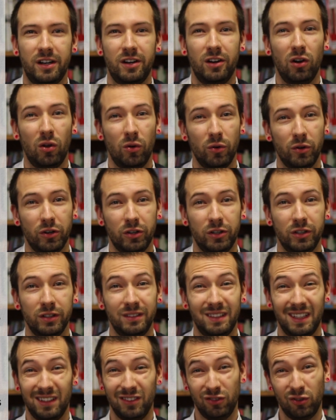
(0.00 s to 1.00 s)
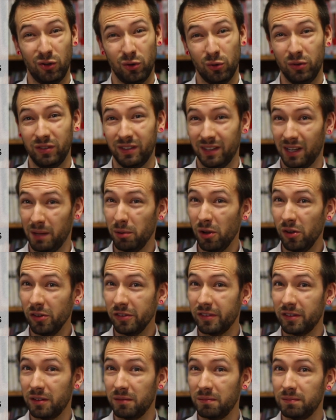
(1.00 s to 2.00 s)
that are longer than 2
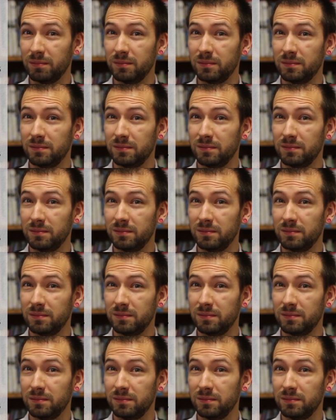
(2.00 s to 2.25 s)
syllables?